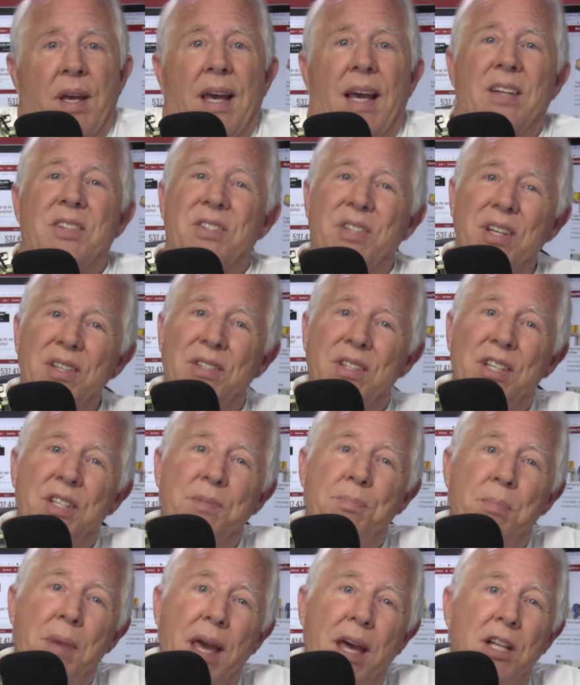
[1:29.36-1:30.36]
And since
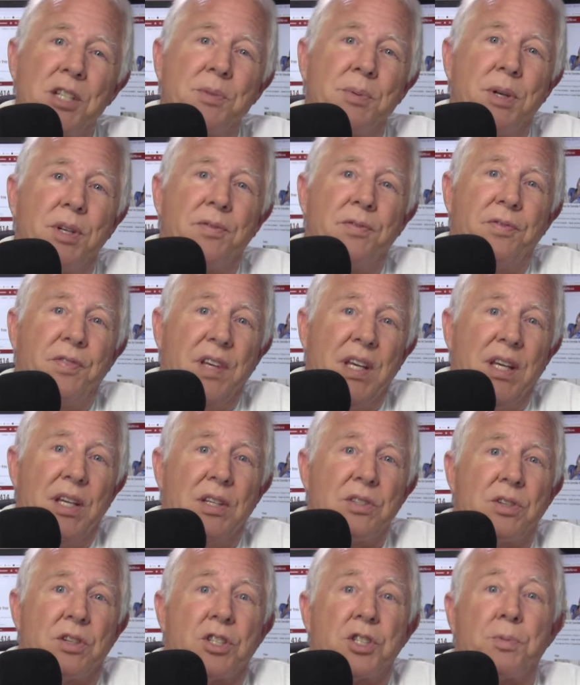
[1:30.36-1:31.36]
these management
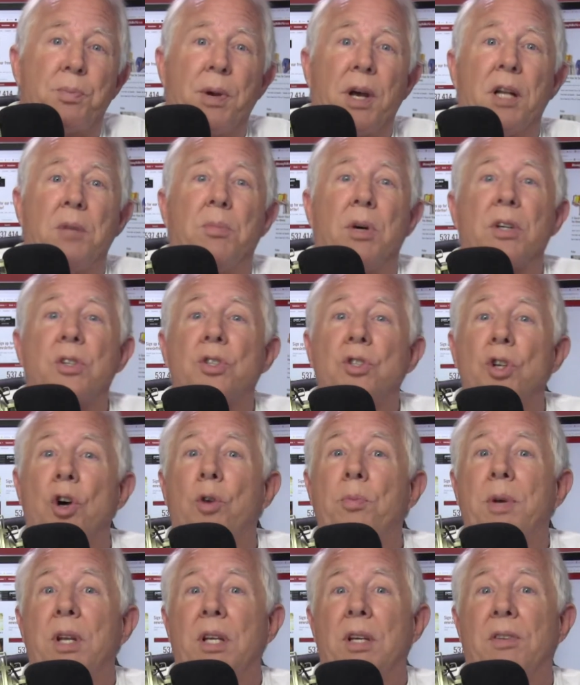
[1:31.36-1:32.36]
fees are spread among
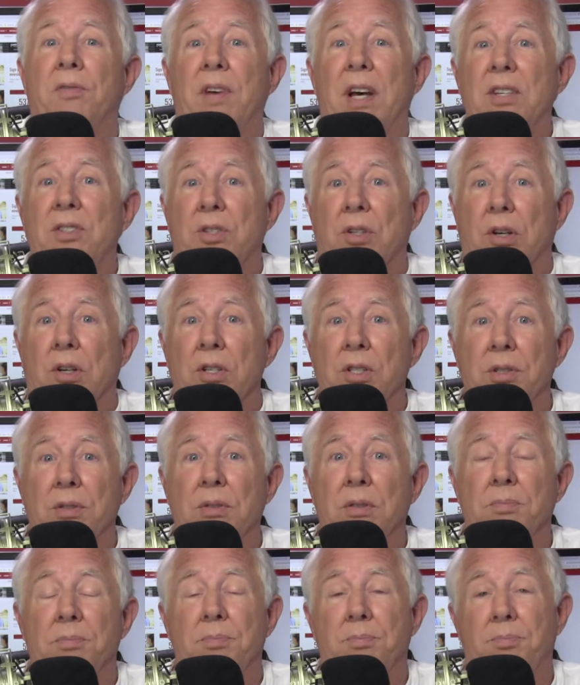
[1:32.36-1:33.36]
so many investors,
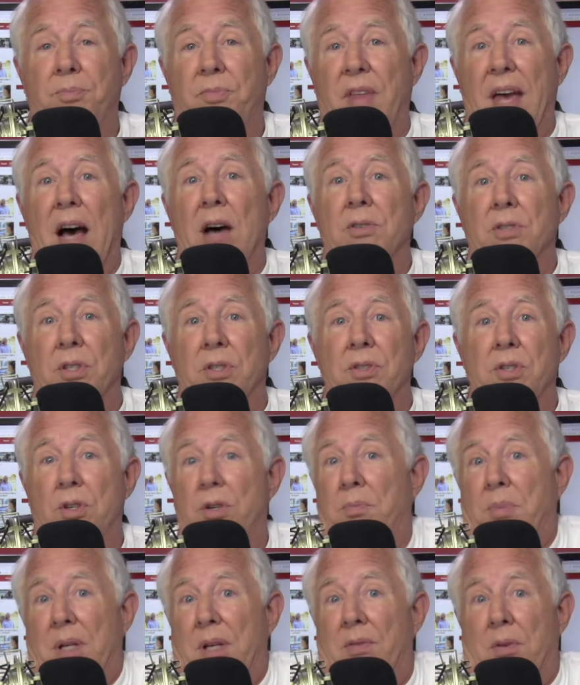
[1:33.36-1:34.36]
thousands,
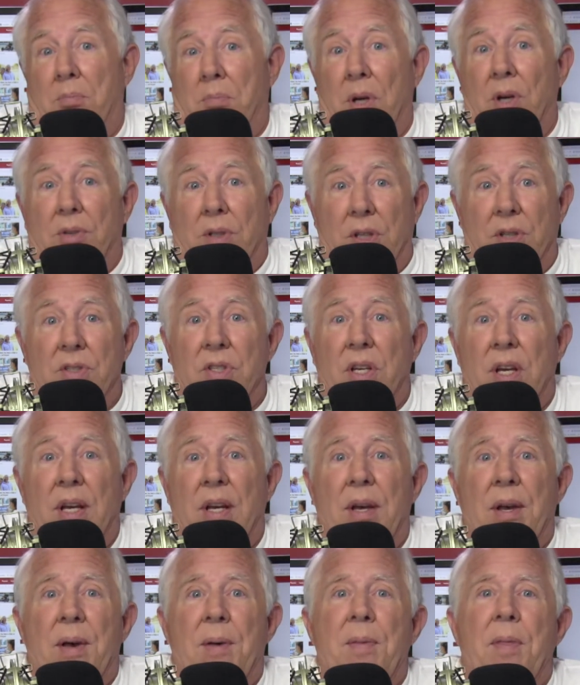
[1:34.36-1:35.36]
could be even millions,
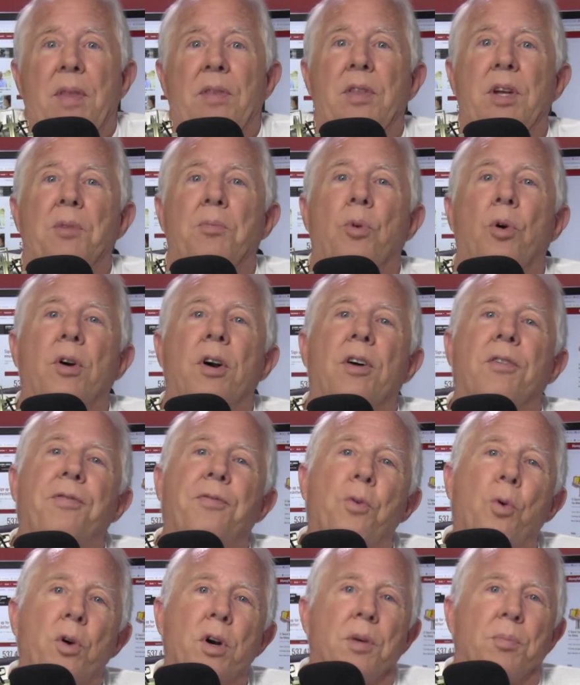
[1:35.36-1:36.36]
they're more
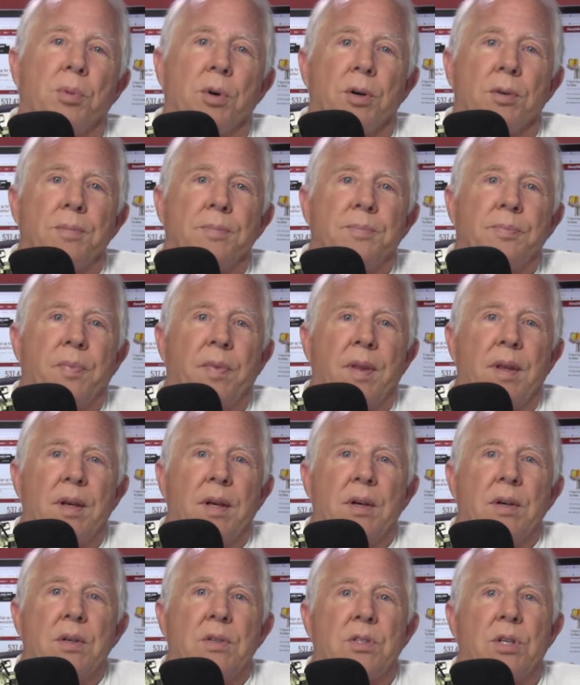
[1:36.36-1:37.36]
affordable.
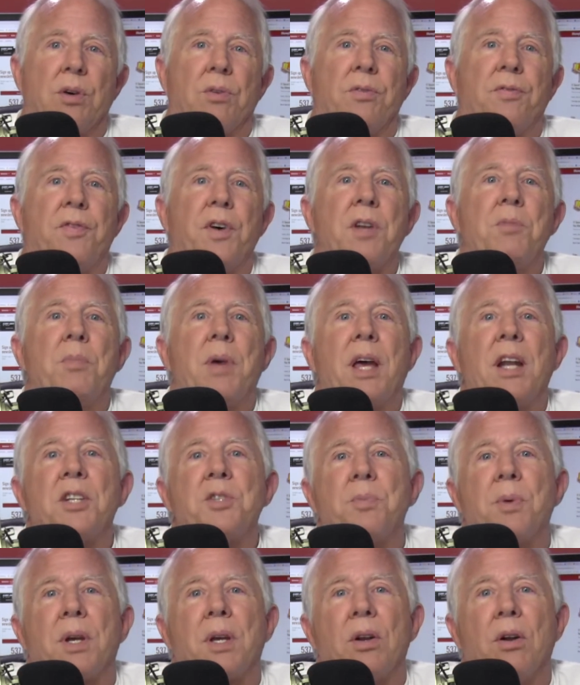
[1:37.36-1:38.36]
So fund
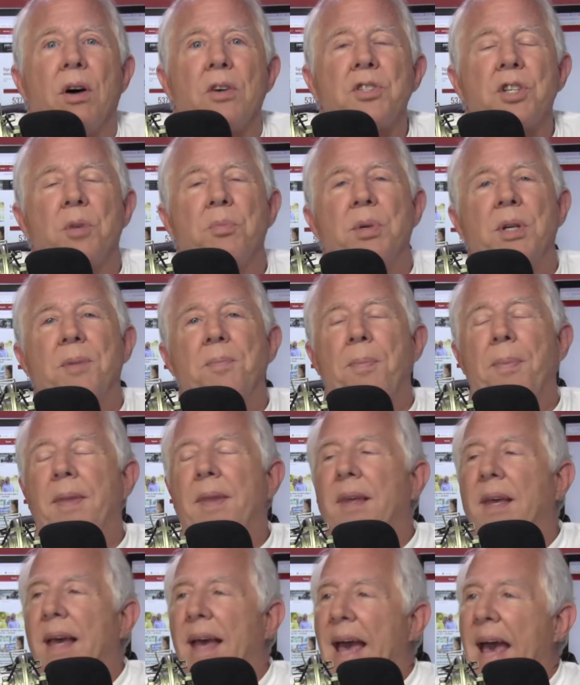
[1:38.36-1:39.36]
management can also be
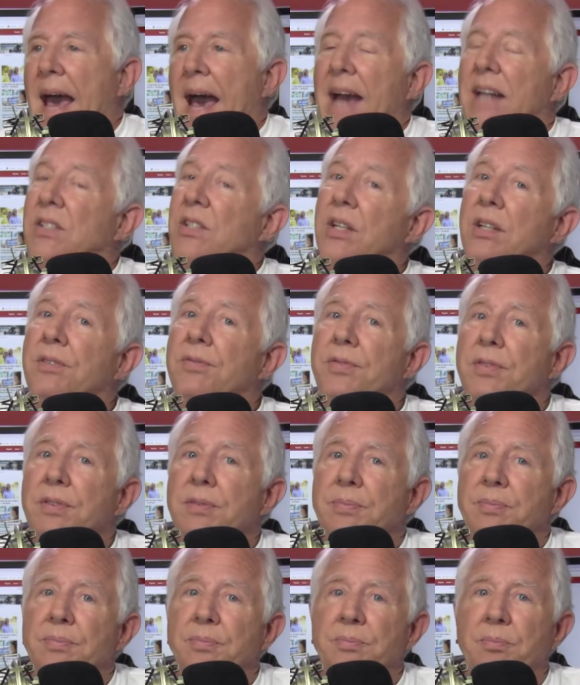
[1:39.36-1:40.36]
active
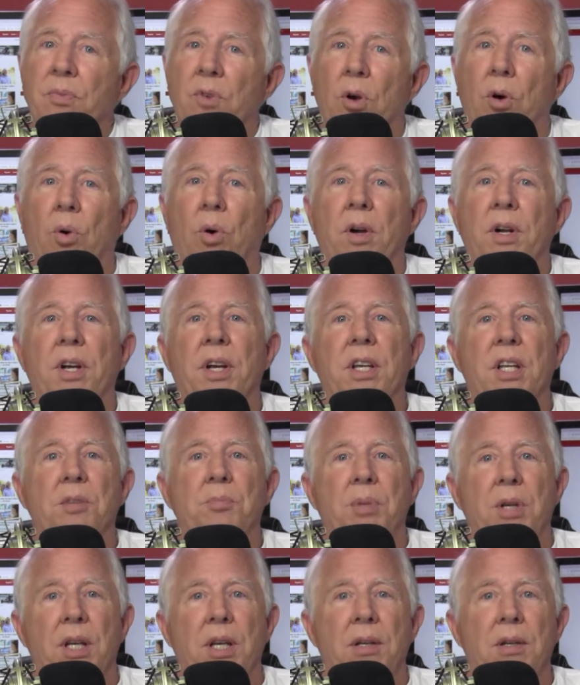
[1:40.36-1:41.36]
or it can
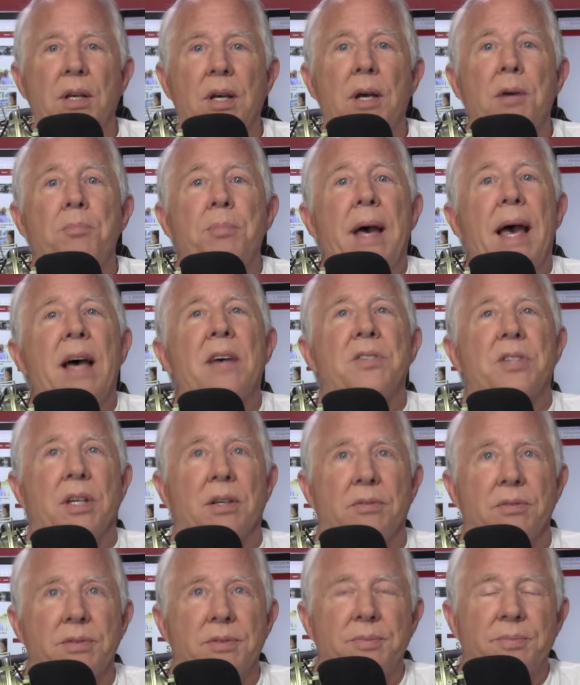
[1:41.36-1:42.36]
be
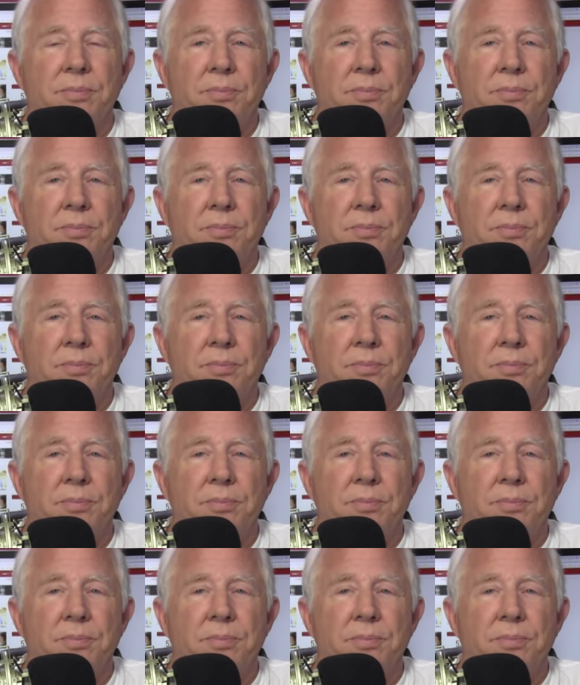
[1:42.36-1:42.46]
passive.